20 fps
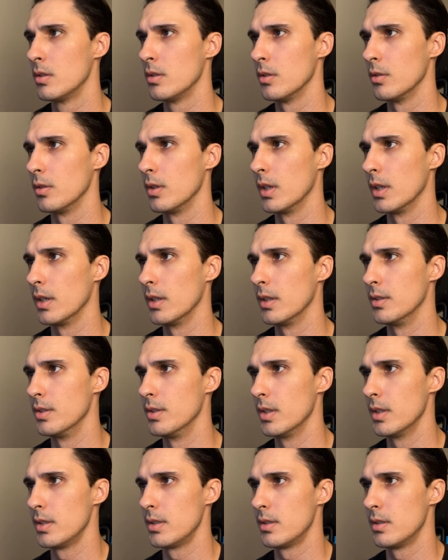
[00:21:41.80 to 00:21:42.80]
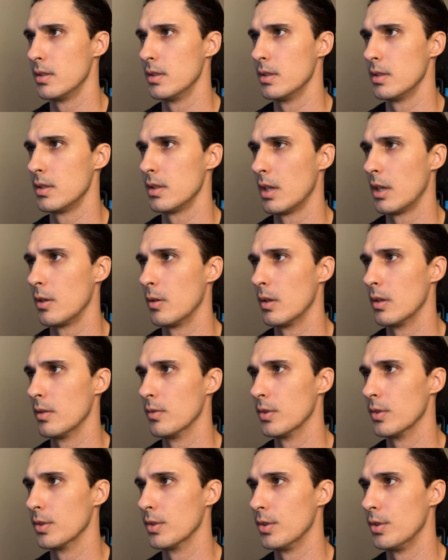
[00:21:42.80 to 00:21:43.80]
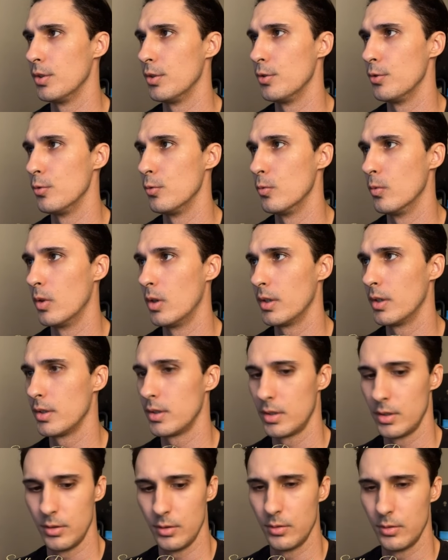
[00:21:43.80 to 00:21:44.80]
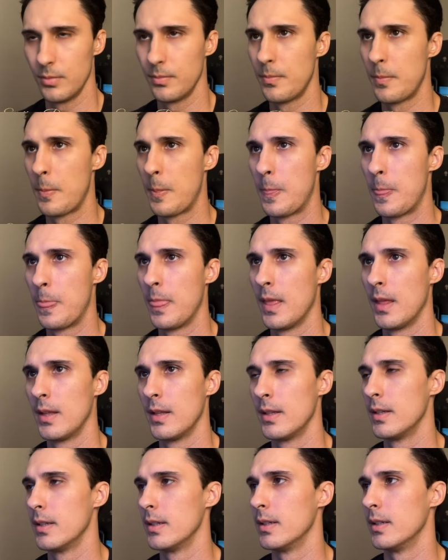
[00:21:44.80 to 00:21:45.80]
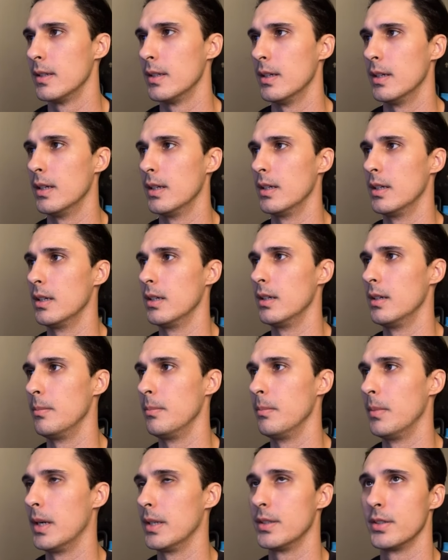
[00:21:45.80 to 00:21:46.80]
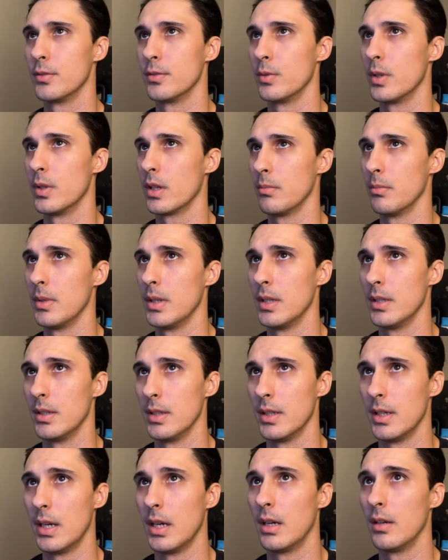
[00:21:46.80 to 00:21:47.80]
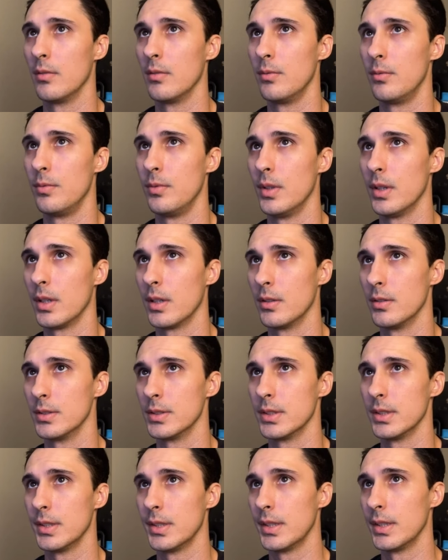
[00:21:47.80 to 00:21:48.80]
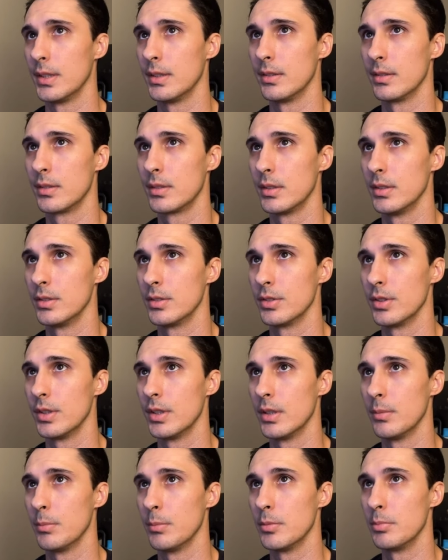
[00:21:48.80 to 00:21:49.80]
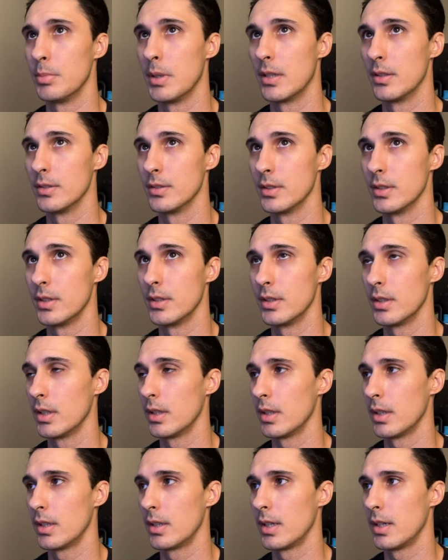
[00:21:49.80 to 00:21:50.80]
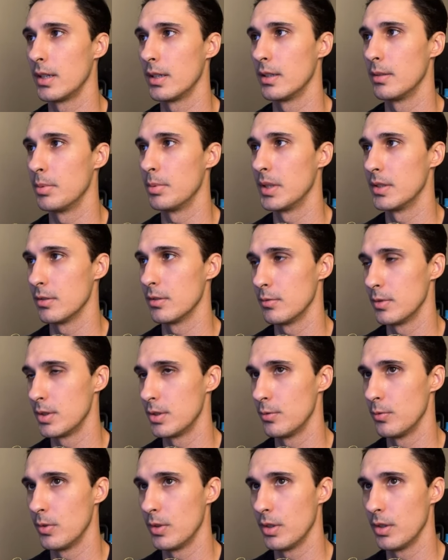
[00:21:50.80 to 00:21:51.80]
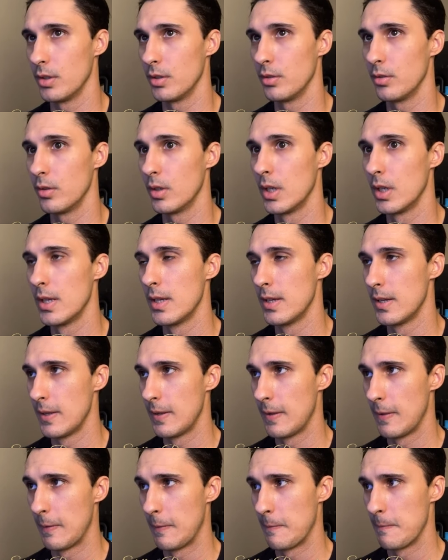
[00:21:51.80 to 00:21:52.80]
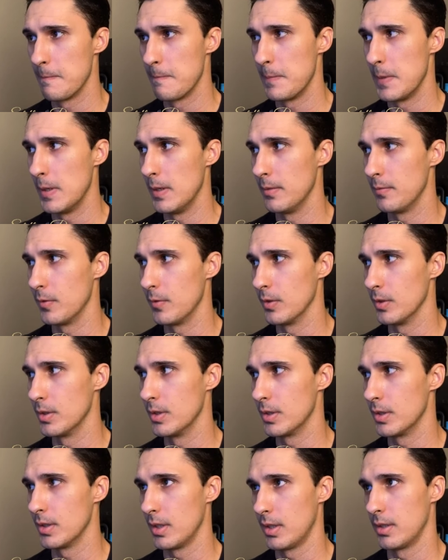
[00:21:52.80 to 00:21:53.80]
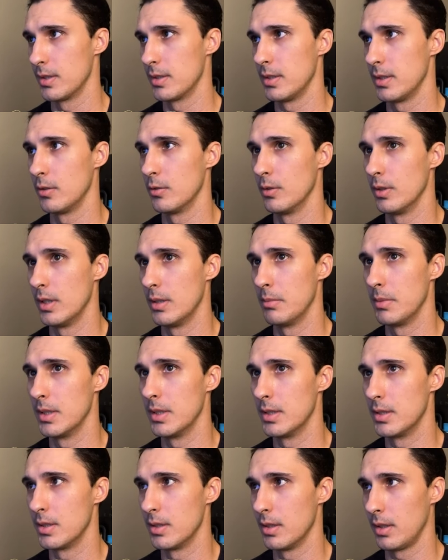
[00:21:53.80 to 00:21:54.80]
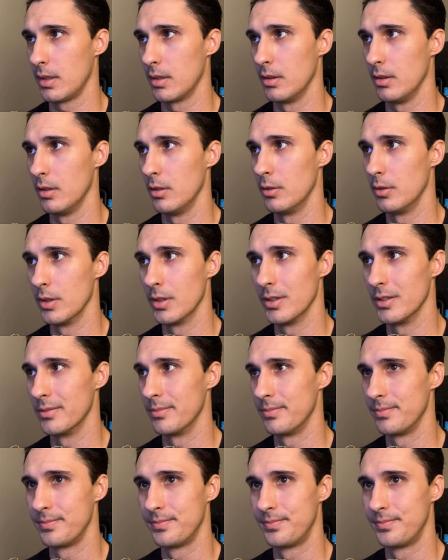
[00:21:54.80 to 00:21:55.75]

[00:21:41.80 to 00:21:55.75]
So yeah, adjust this however you want to. I just recommend to have, like I was saying, constraint image bounds on. It kind of depends on what you want to do. But for just like a single image, like the logo,